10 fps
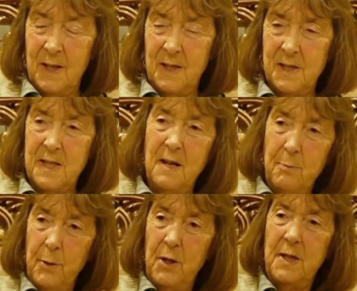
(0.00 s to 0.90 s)
Instead
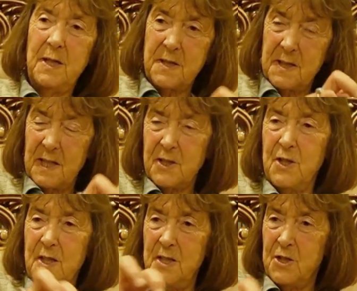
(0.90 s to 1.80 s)
of burning a
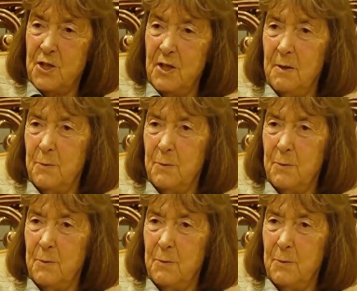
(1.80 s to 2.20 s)
section each year,